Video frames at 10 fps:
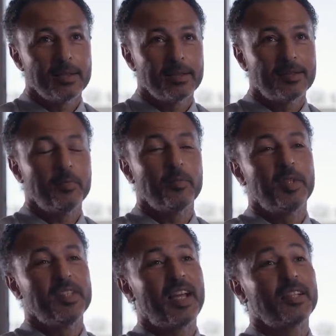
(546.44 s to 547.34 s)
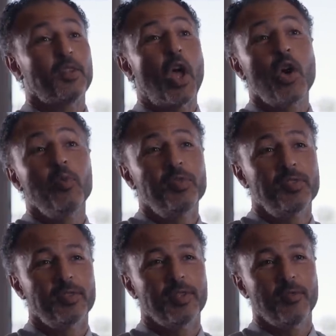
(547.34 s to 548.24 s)
some desires and
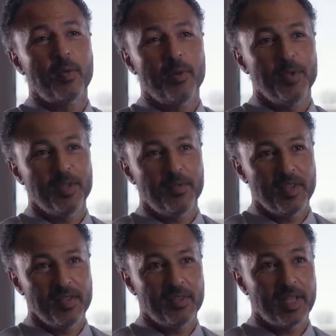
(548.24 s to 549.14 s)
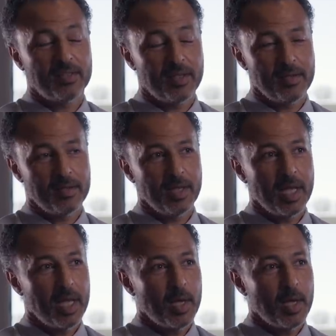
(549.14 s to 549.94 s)
hopes of where we could finish next season,